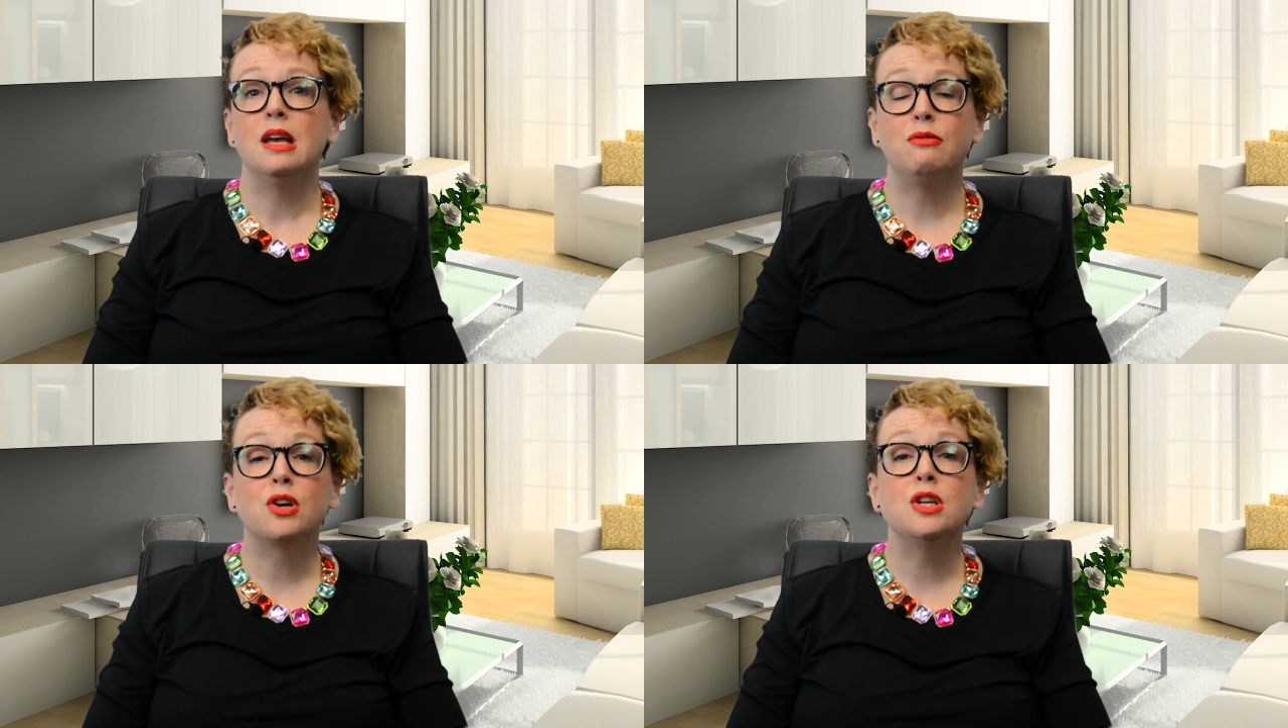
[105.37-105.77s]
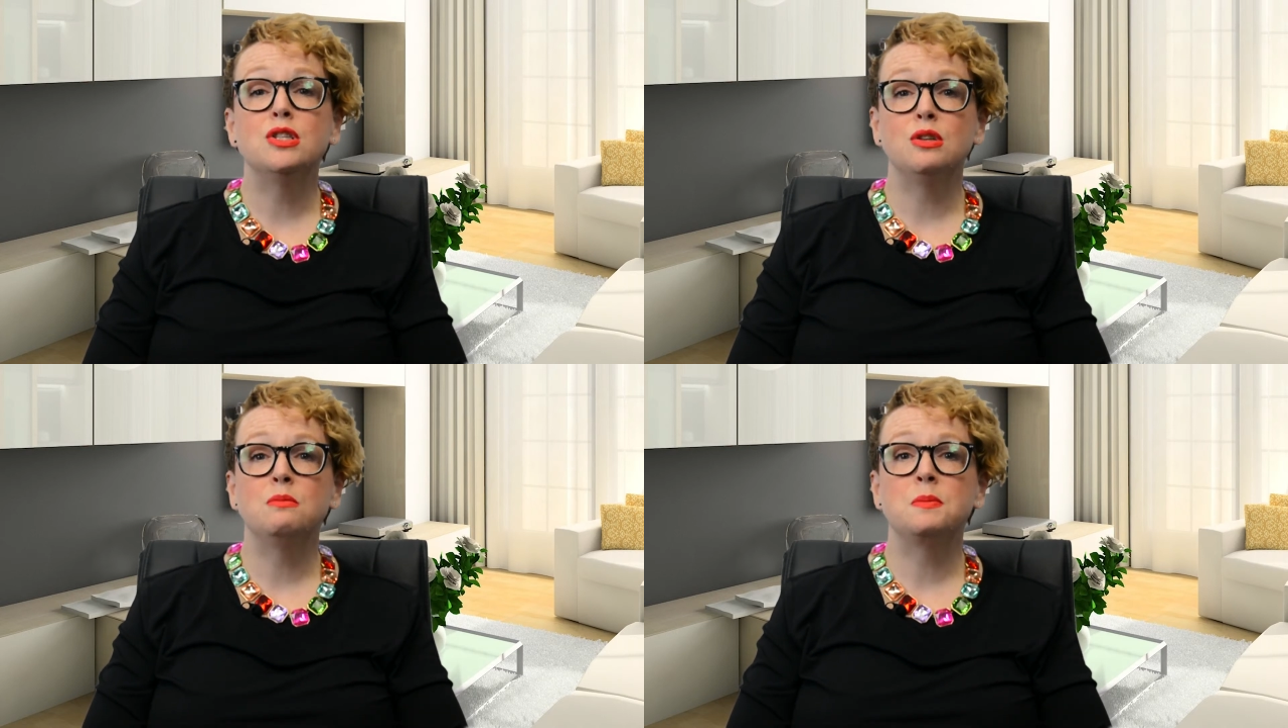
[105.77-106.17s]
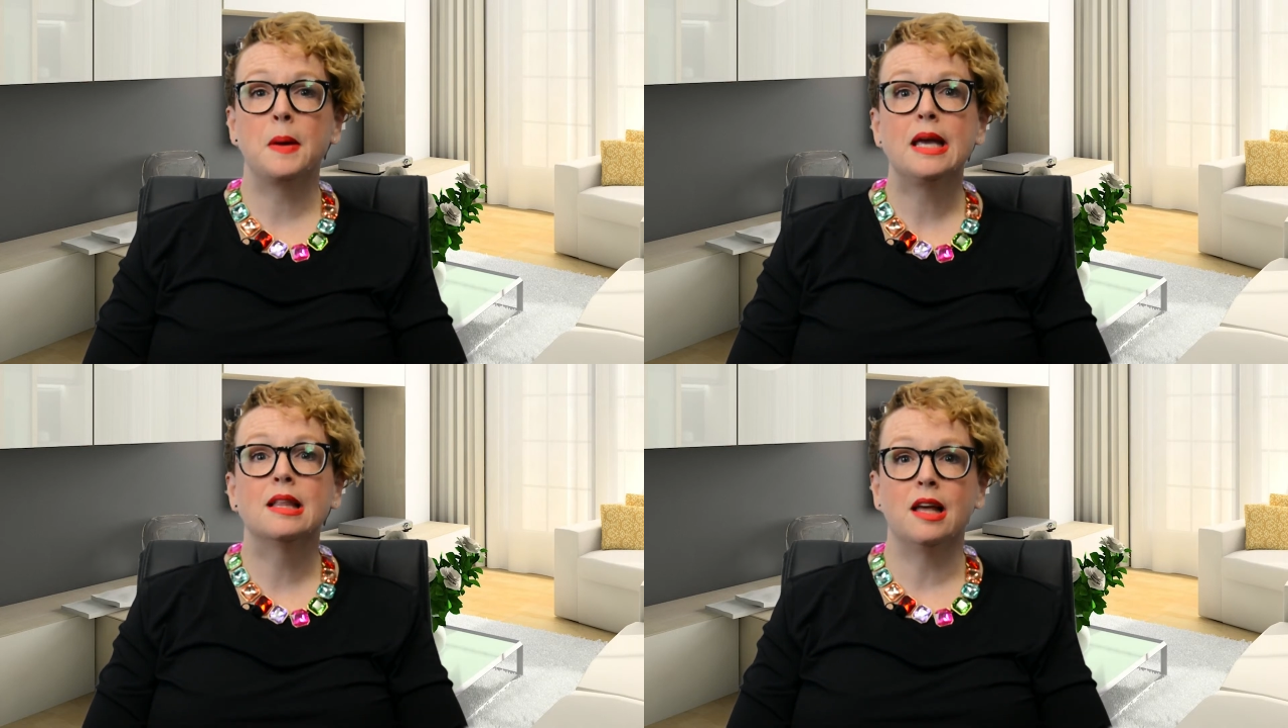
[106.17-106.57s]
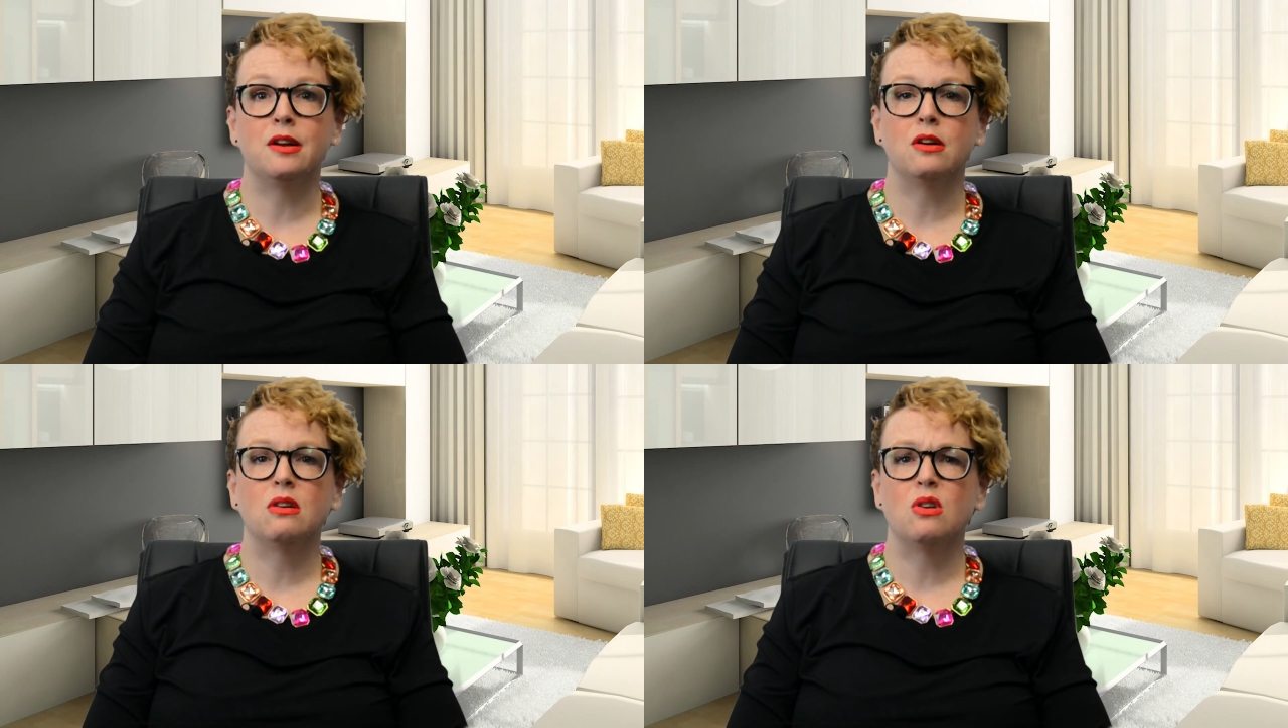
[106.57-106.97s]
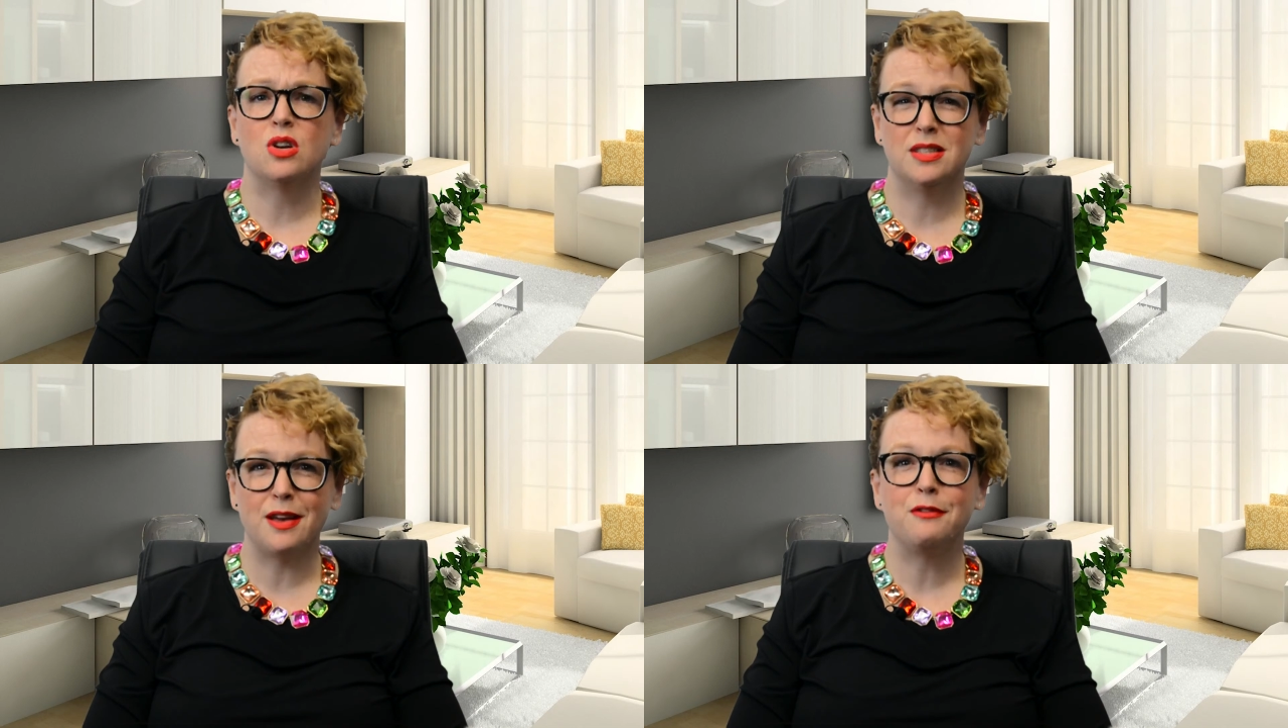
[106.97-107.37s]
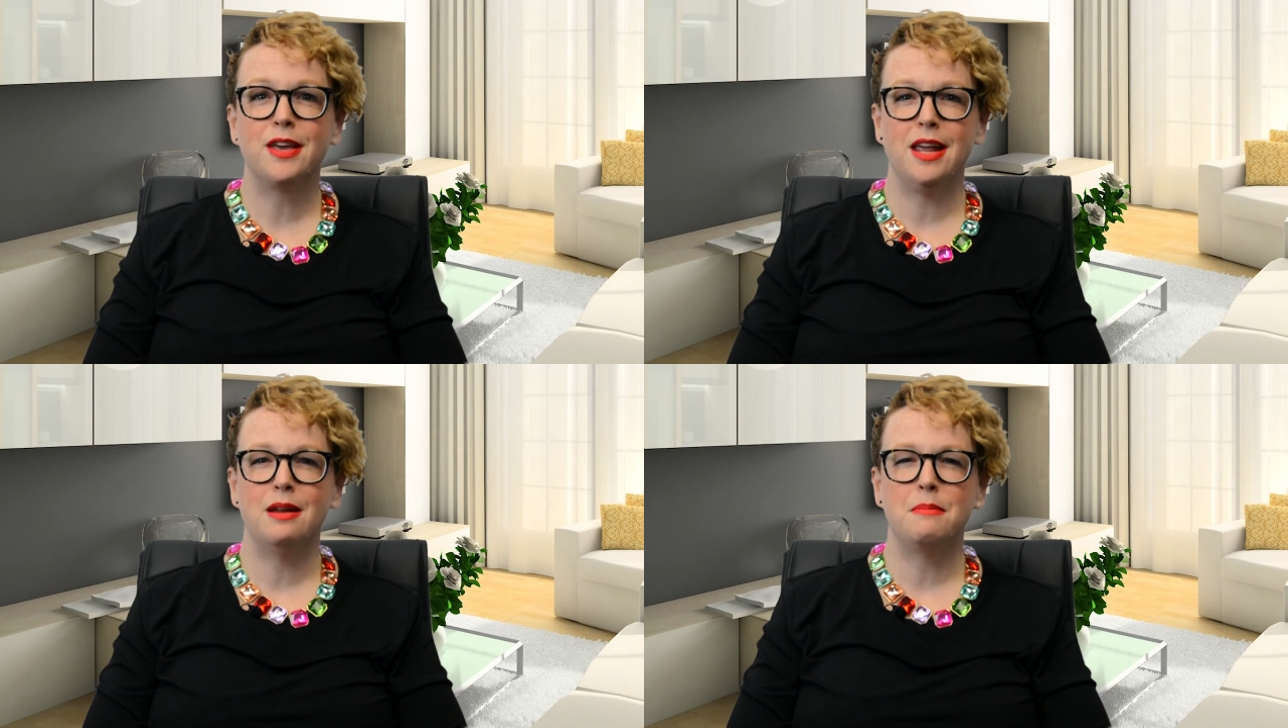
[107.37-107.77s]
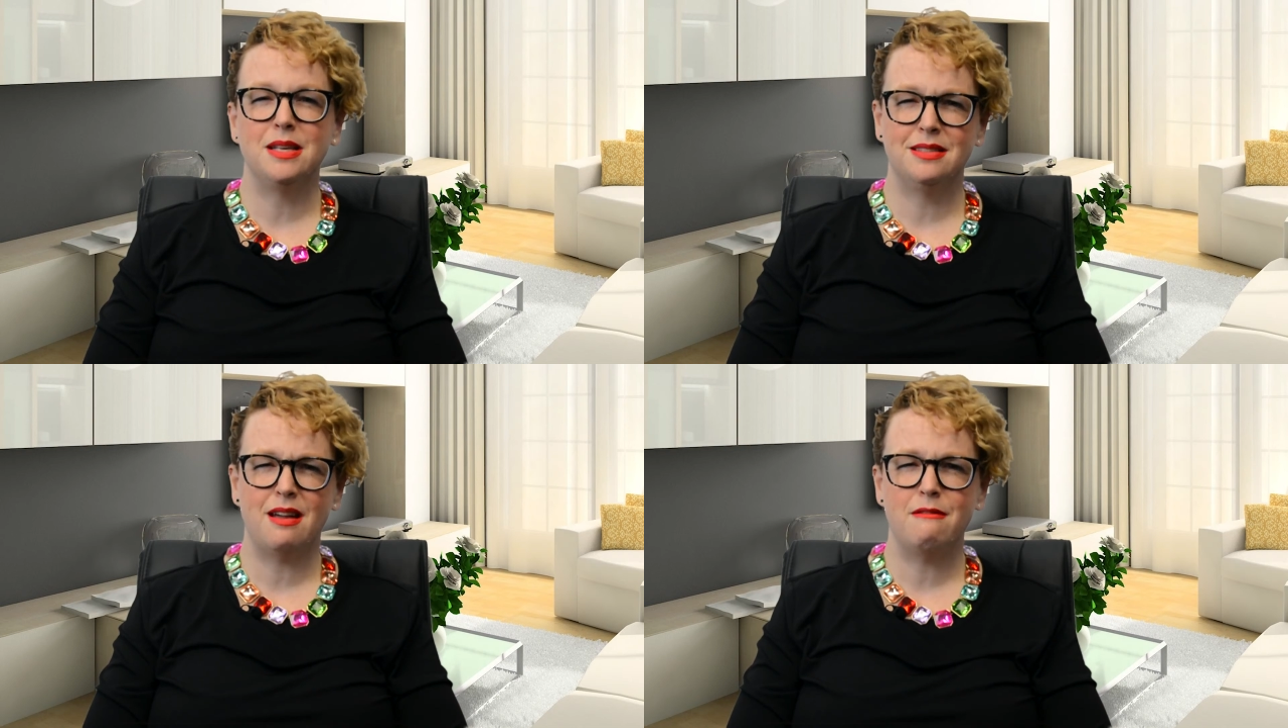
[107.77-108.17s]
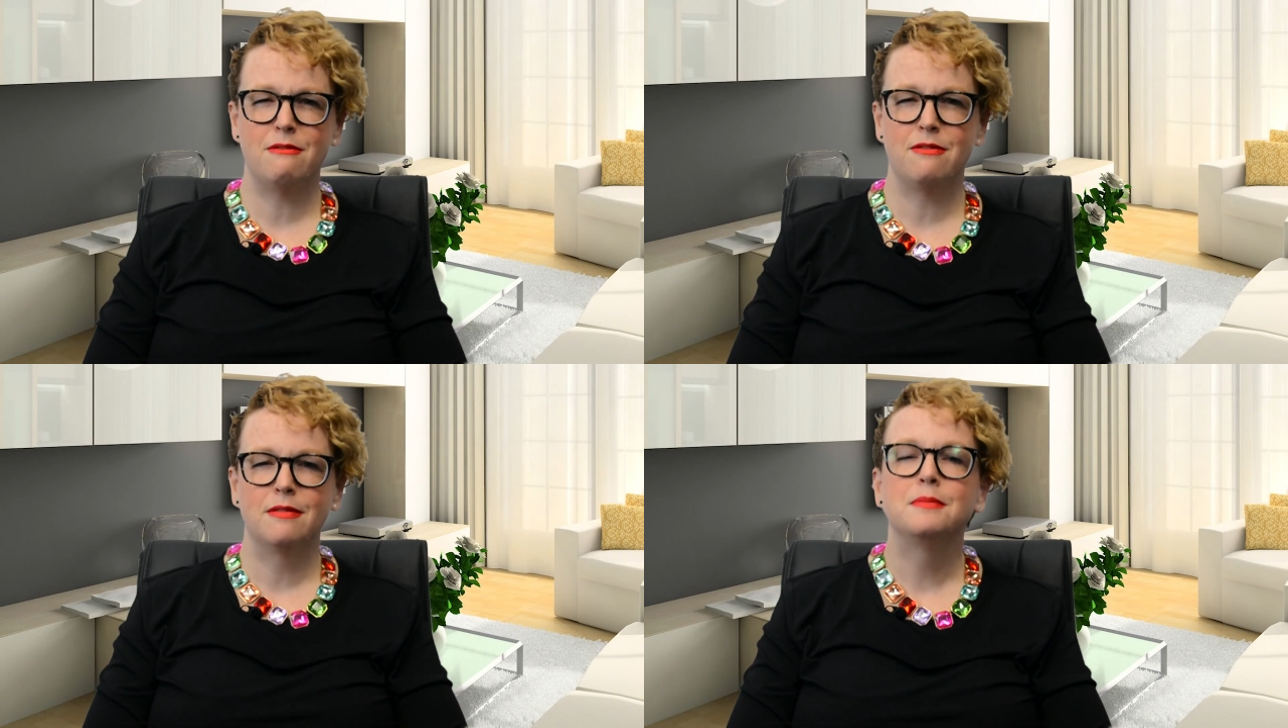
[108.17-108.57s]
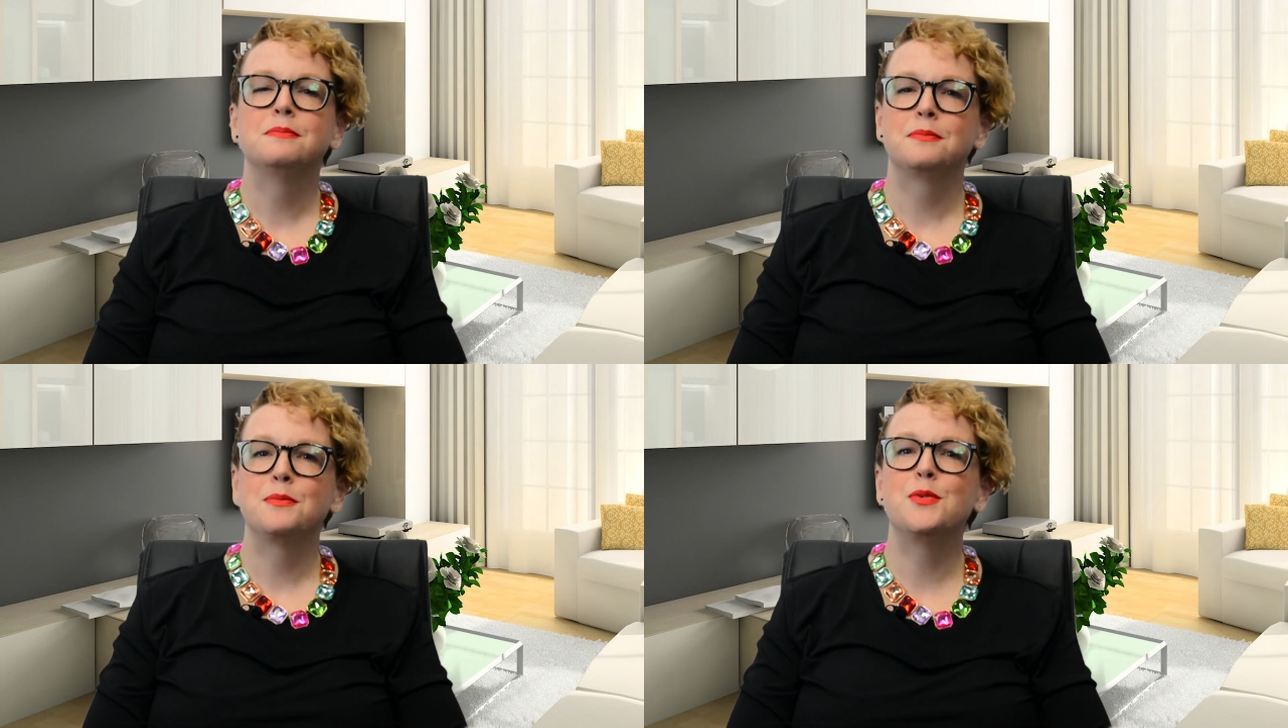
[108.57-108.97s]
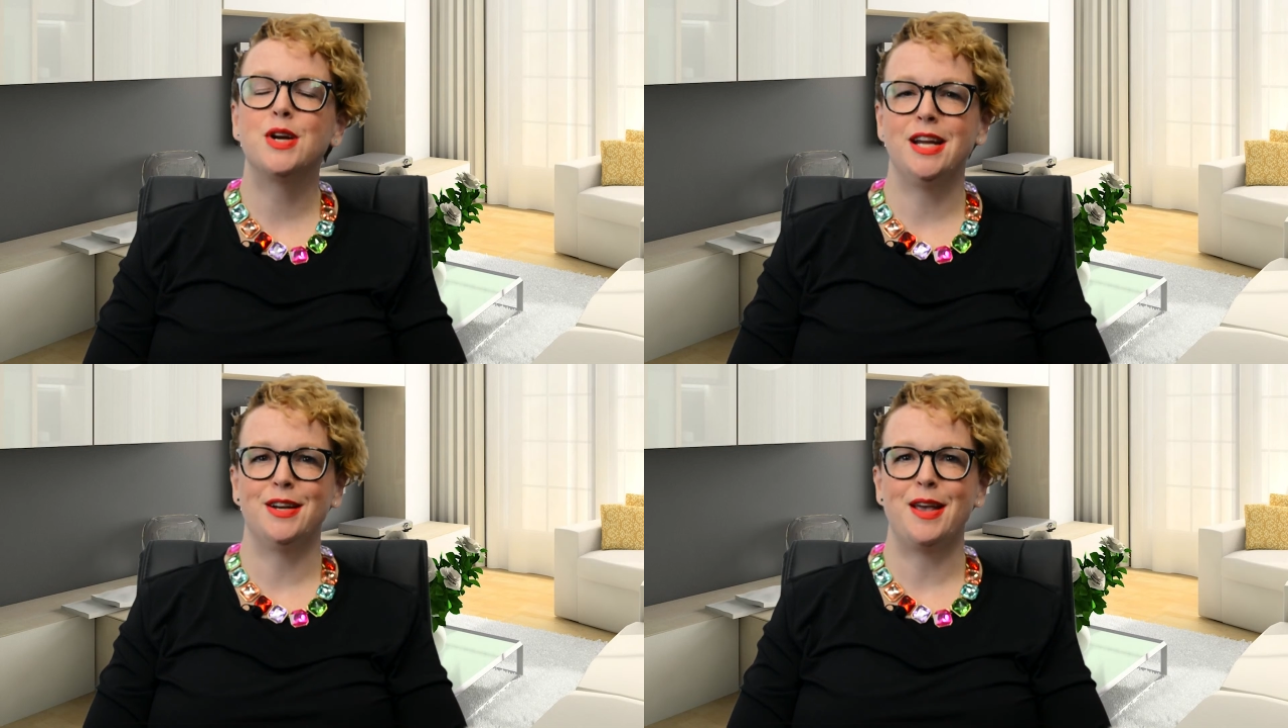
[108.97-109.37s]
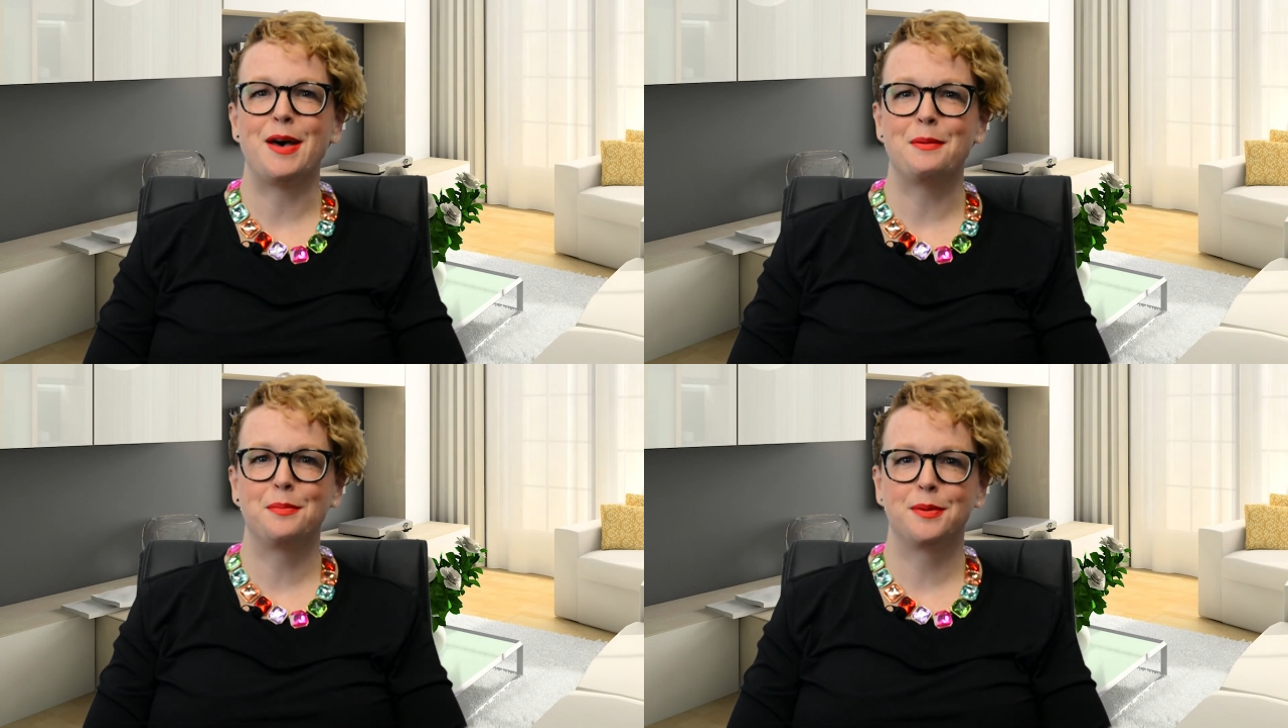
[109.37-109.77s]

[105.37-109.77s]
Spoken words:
If you're consumed by clutter or suffocated by stuff, we're here to help.